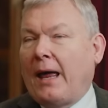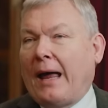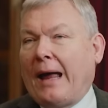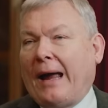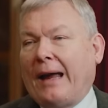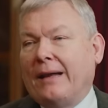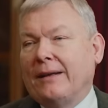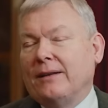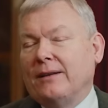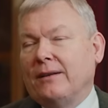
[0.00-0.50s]

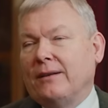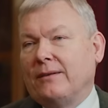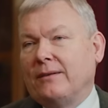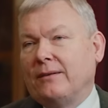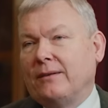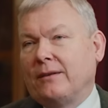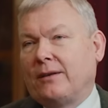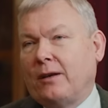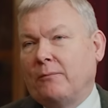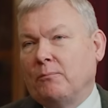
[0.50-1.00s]
And
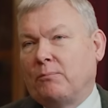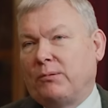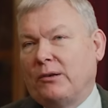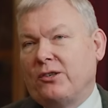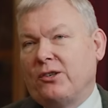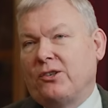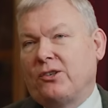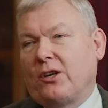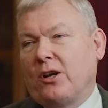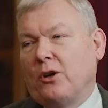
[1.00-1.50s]

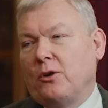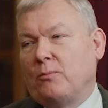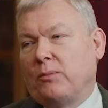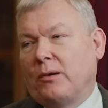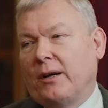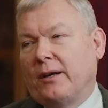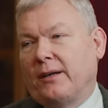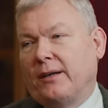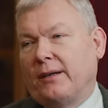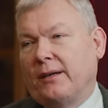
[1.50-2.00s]
British
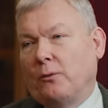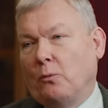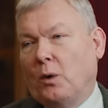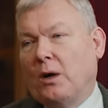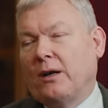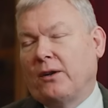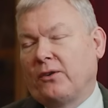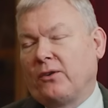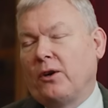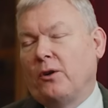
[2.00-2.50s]
codebreaking,
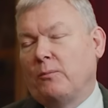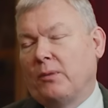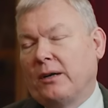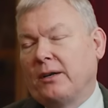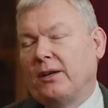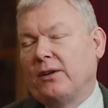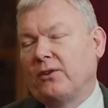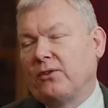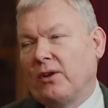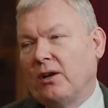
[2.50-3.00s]
wireless
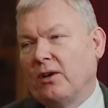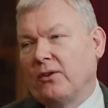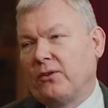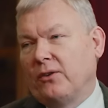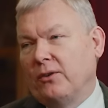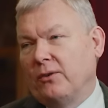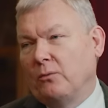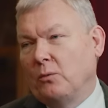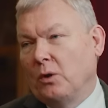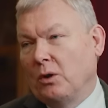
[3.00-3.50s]
codebreaking, starts
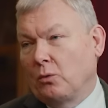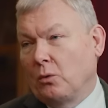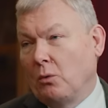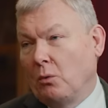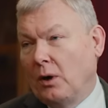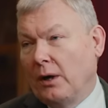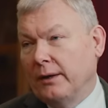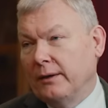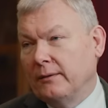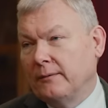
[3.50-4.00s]
in World
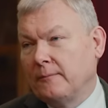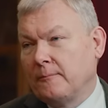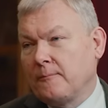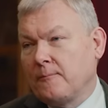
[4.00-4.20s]
War I.